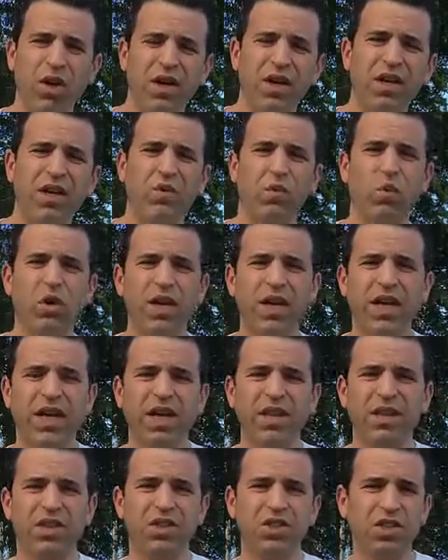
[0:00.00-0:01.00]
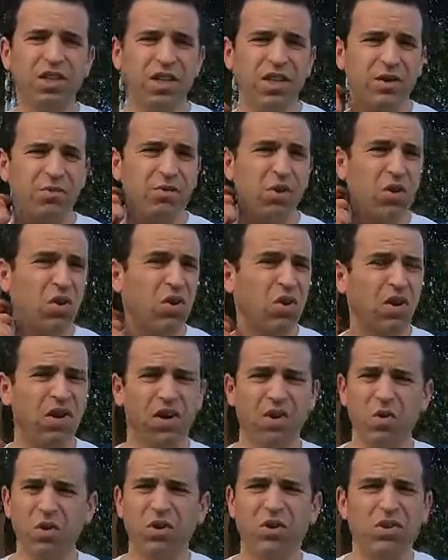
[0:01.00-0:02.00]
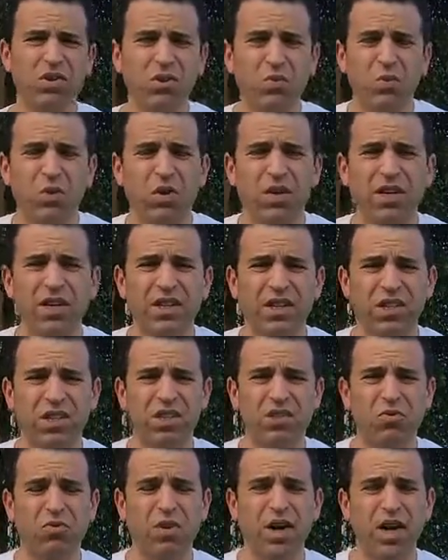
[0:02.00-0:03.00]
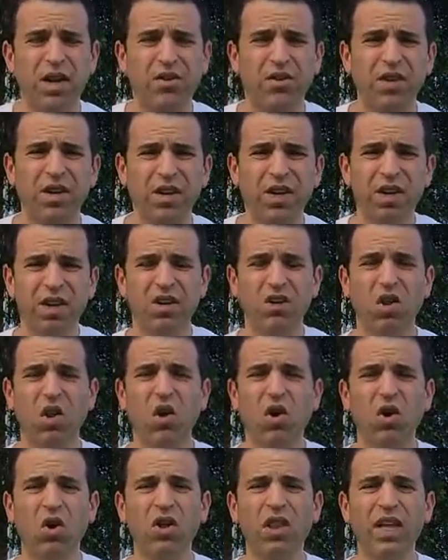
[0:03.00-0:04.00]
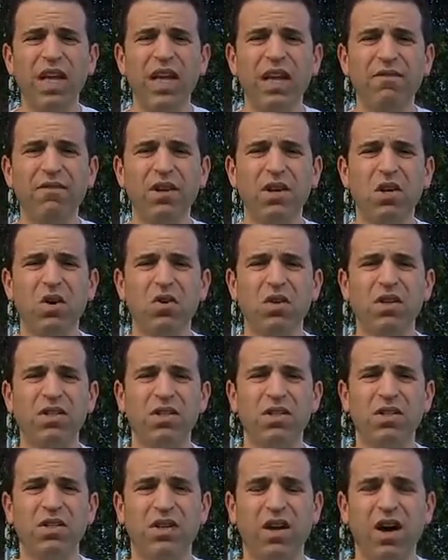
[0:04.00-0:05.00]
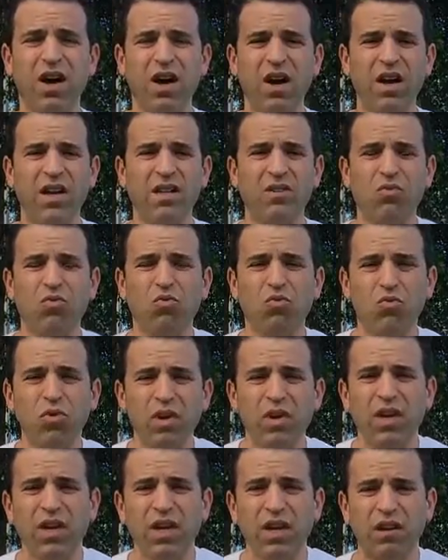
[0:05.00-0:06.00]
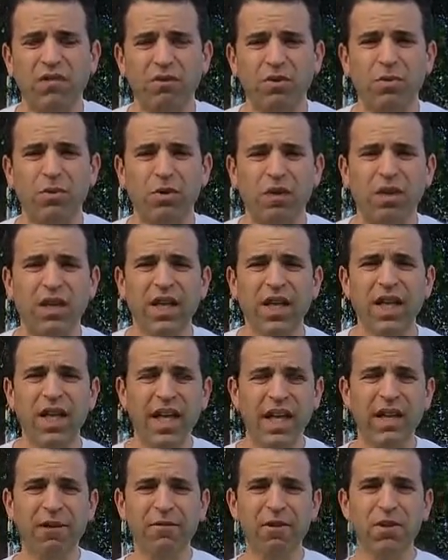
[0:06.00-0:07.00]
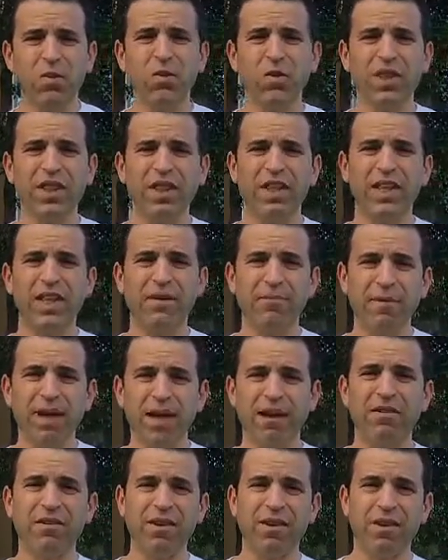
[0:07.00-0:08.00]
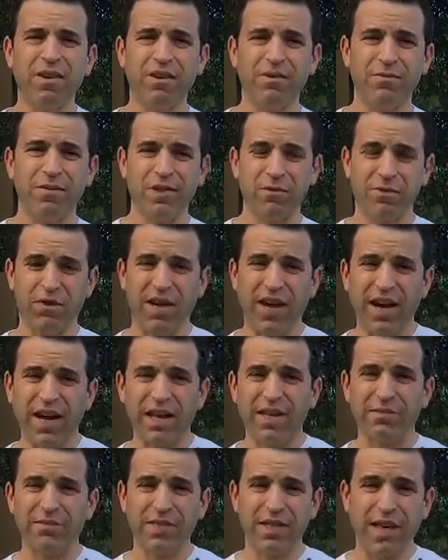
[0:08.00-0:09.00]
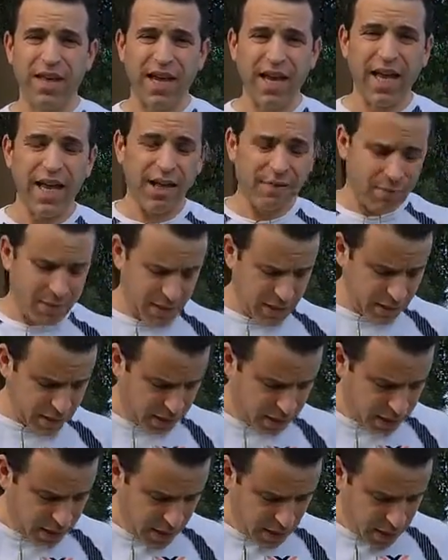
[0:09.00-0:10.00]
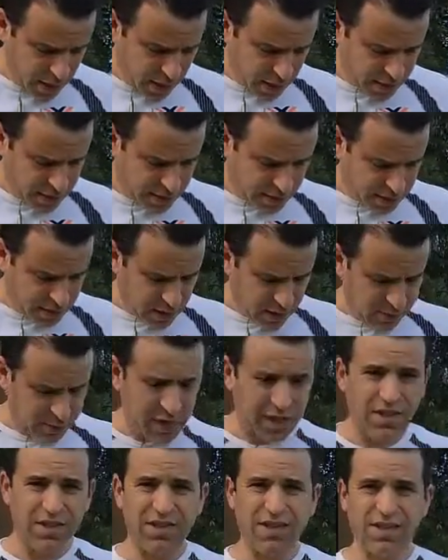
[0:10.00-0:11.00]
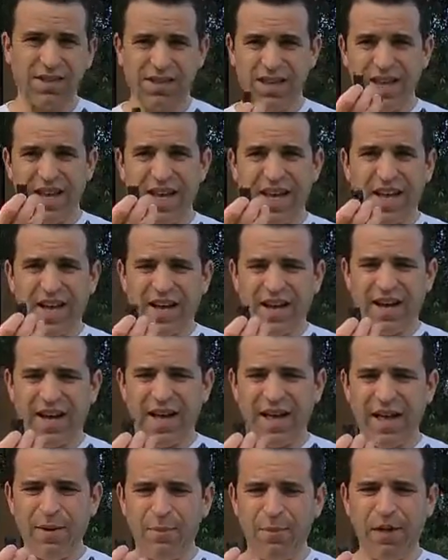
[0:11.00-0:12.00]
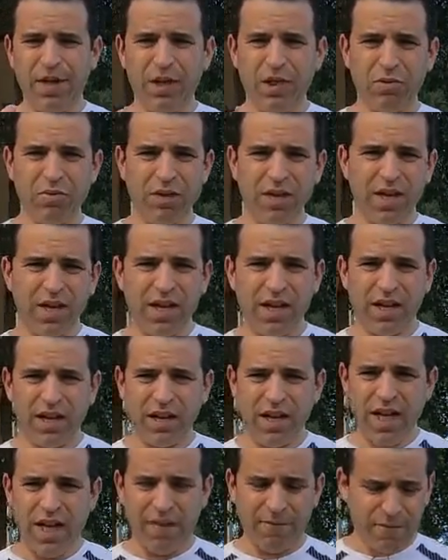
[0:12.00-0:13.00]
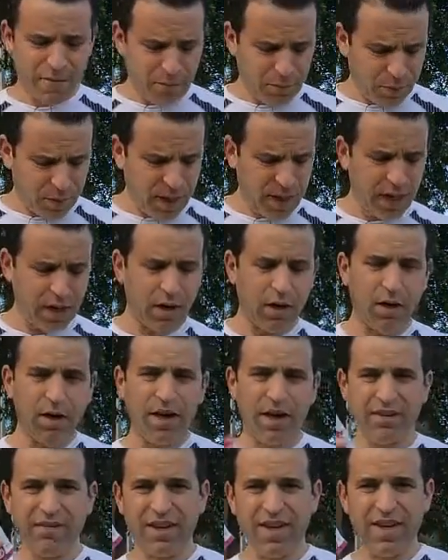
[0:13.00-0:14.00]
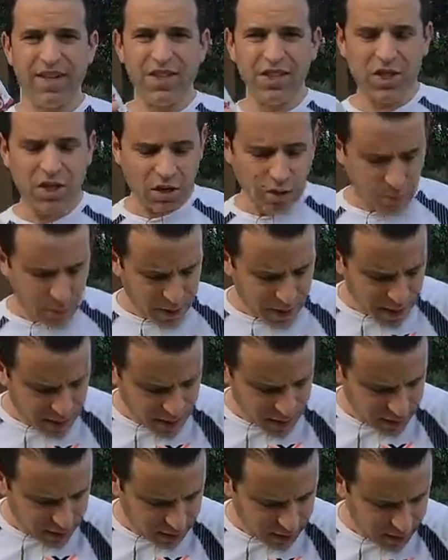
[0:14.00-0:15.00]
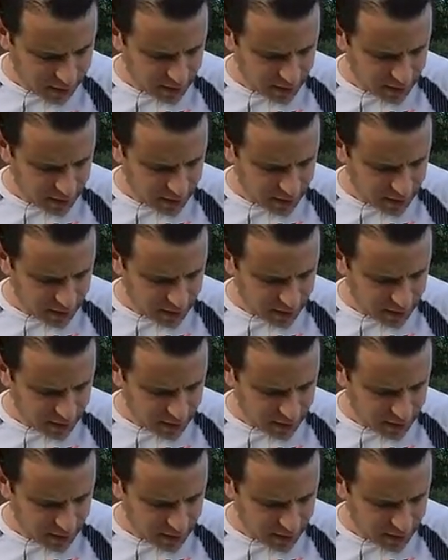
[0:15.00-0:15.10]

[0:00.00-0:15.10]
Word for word: running, working out in the gym, yoga, or just wearing it just around, you'll hardly even notice it's on. It's really comfortable, even with the amount of different items that I have on here. Let's see, I've got this MP3 FM player, I've got a gel pack,